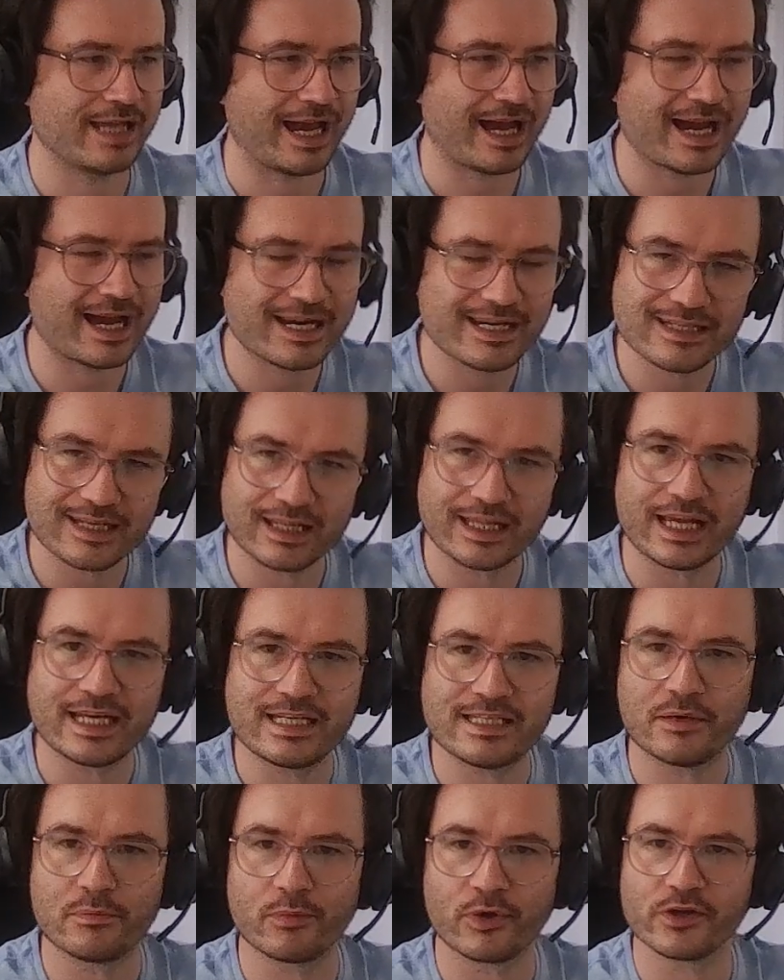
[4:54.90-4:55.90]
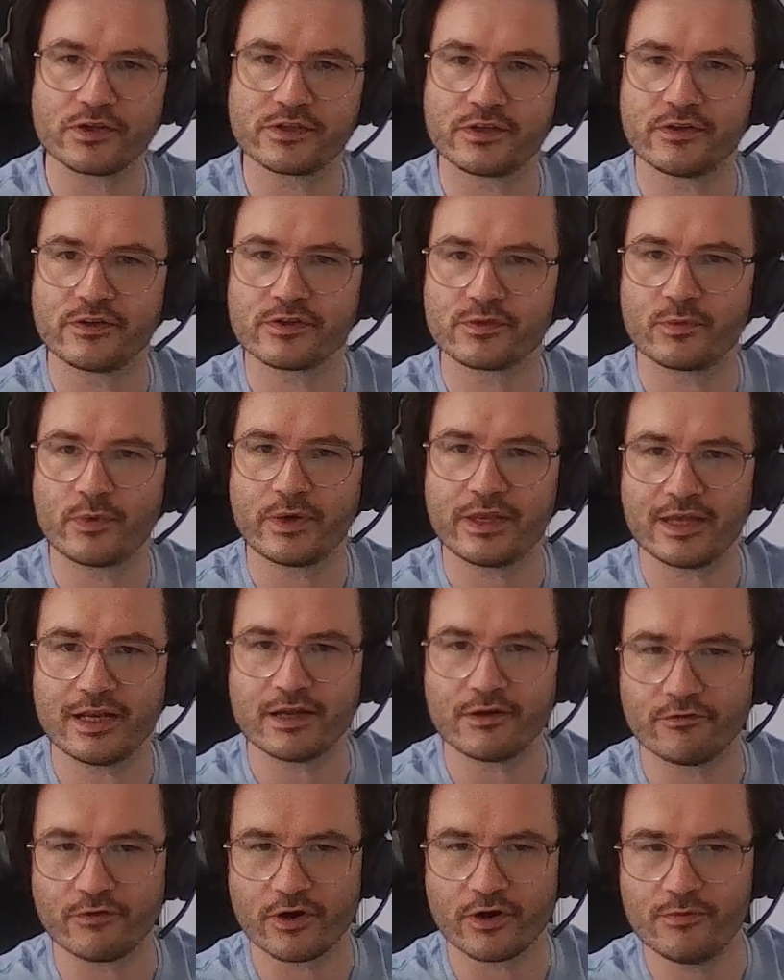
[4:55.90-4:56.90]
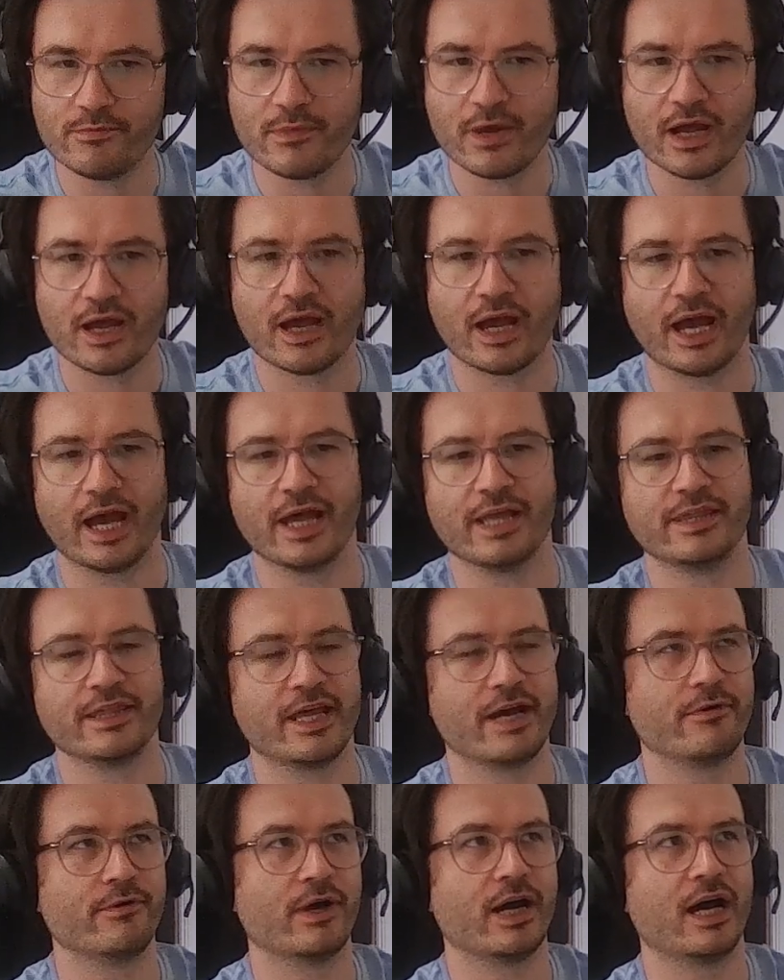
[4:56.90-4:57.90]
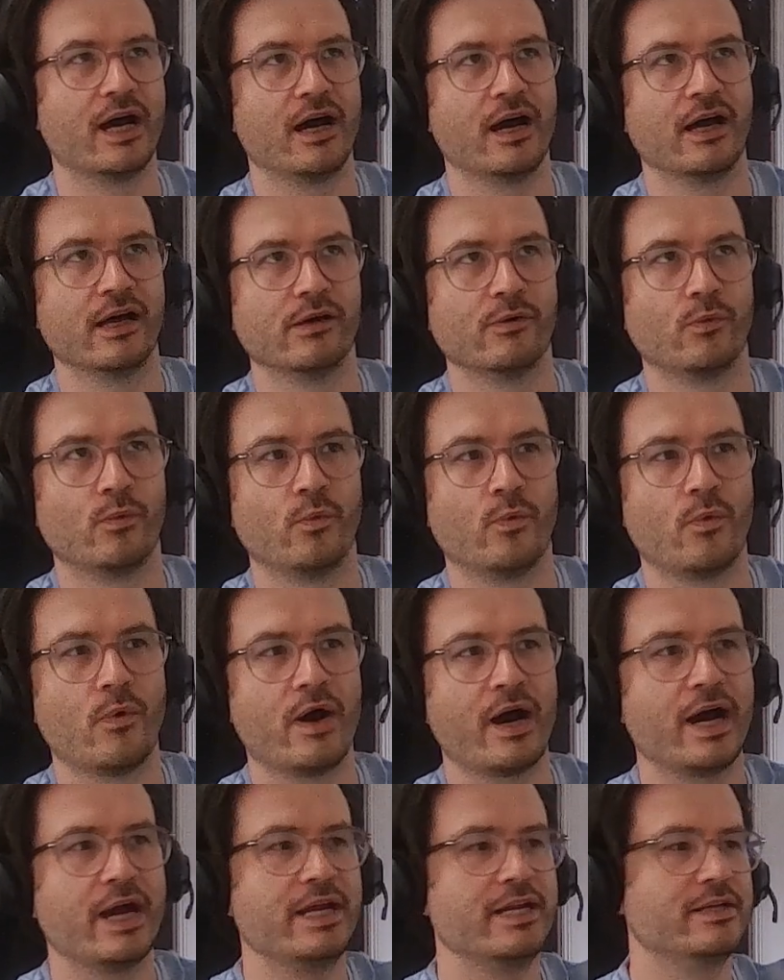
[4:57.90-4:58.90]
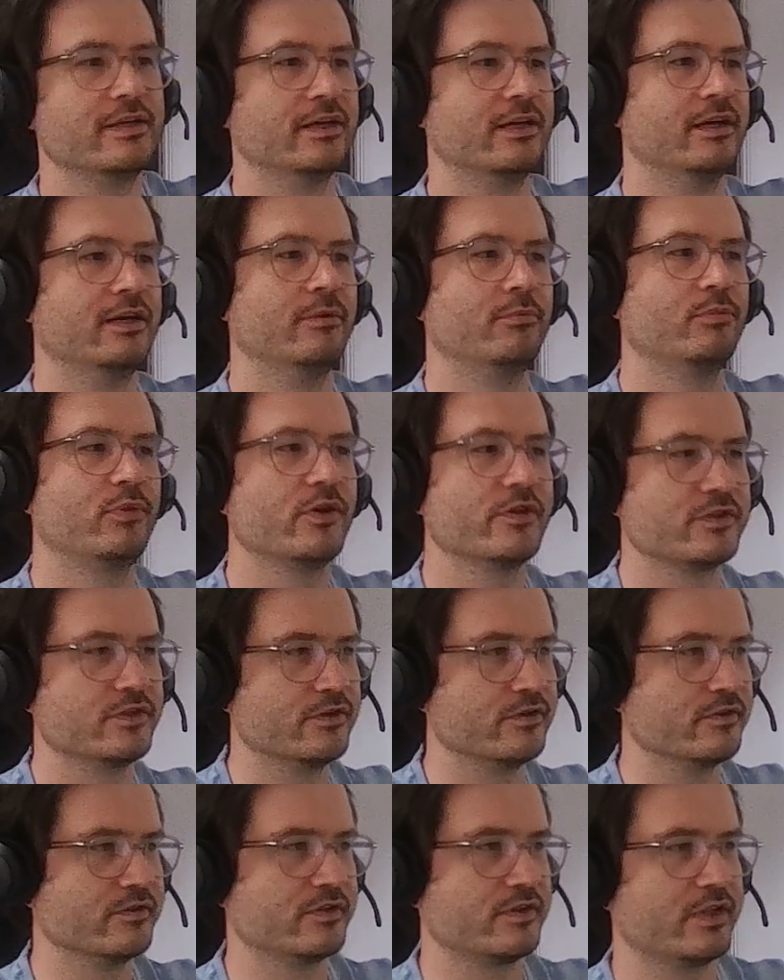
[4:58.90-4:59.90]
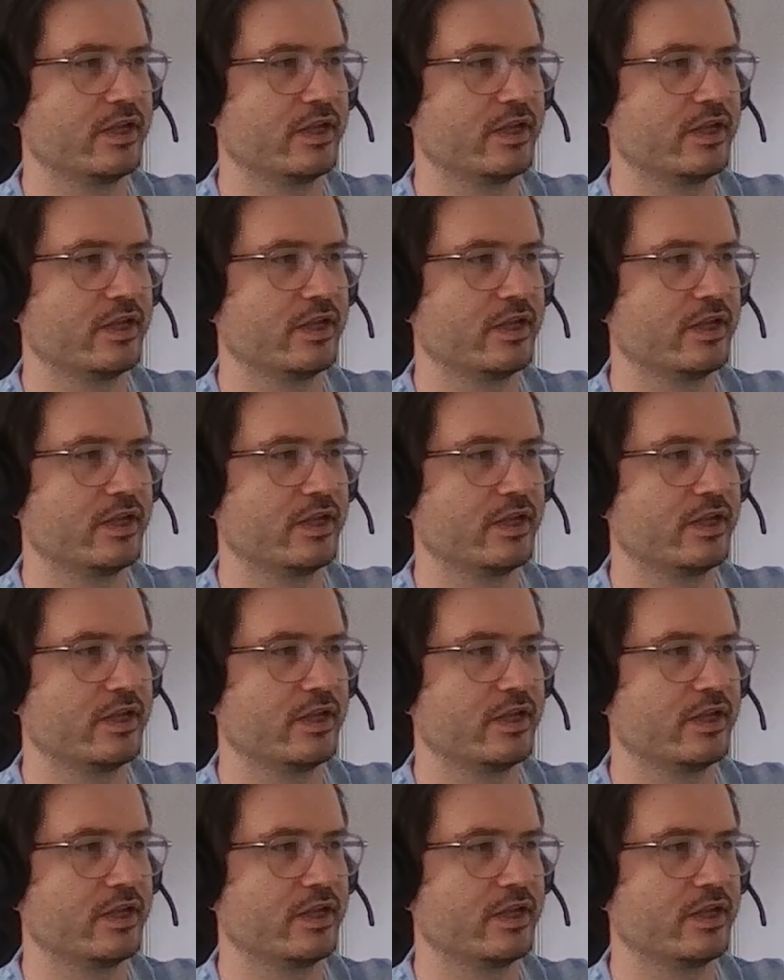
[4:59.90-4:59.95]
isolated puzzles within a room, and there are wider puzzles